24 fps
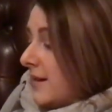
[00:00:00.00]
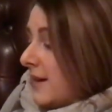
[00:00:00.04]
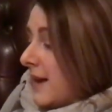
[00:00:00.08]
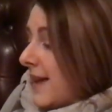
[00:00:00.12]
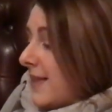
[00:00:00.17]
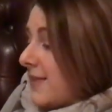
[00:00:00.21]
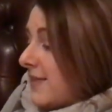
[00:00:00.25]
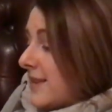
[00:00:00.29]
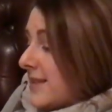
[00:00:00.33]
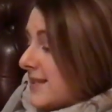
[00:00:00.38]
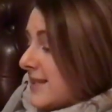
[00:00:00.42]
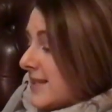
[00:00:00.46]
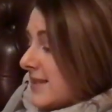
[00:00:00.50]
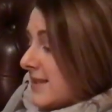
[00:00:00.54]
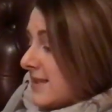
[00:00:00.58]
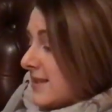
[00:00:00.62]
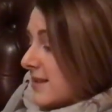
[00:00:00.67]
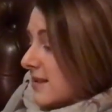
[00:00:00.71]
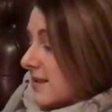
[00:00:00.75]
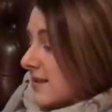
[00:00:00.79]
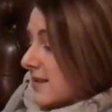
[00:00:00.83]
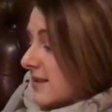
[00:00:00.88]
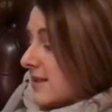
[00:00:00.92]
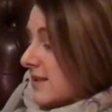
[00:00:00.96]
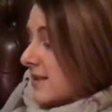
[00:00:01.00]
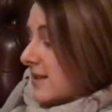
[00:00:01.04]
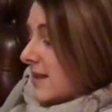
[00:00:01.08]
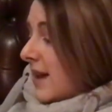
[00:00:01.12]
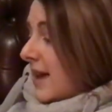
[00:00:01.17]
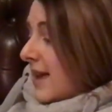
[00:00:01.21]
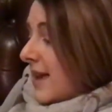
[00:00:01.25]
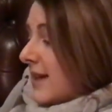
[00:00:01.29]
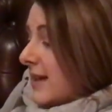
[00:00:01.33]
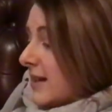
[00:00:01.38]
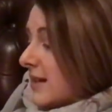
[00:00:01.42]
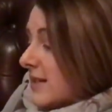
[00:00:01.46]
In the distance,
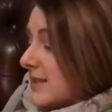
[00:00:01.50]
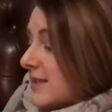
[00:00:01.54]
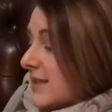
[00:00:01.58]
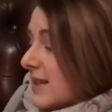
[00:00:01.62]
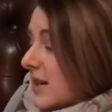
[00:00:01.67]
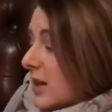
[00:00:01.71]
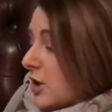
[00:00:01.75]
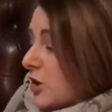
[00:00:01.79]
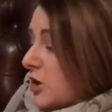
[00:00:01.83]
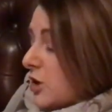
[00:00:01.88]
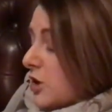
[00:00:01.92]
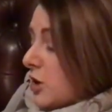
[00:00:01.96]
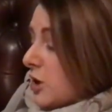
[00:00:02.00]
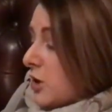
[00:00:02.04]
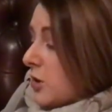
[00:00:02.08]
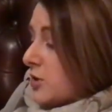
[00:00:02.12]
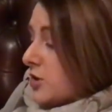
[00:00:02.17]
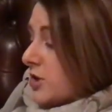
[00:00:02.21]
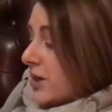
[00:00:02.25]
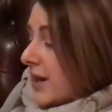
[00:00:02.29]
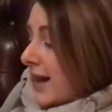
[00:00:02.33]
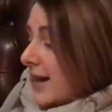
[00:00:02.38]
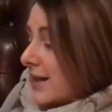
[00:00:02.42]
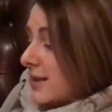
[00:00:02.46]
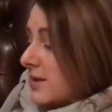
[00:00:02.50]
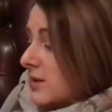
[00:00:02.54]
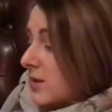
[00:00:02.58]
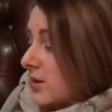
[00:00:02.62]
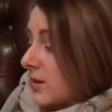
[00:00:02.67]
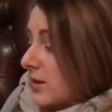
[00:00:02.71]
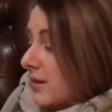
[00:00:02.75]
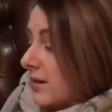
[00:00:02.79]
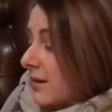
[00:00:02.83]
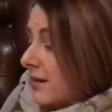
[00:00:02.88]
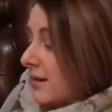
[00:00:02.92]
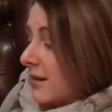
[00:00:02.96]
he could see a huge
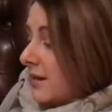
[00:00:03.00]
castle.